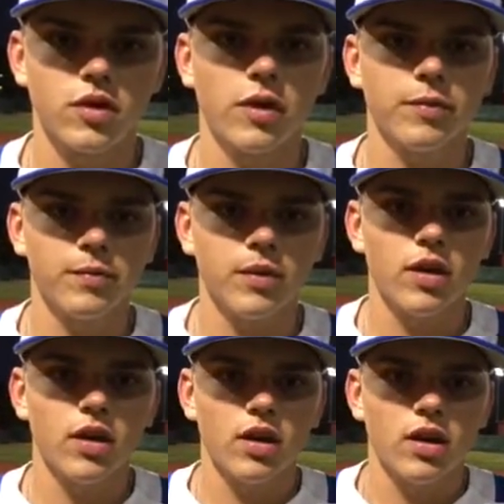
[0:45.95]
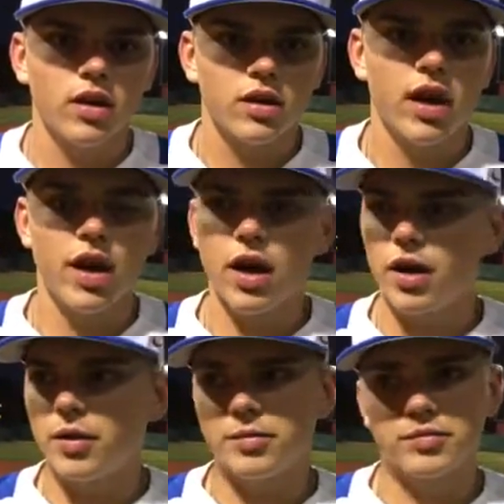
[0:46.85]
Right.
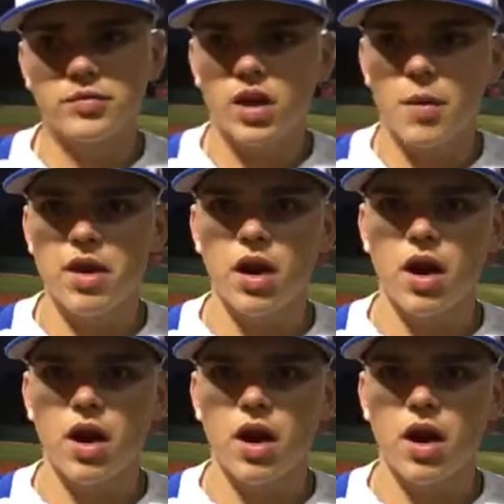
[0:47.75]
Yeah, I mean,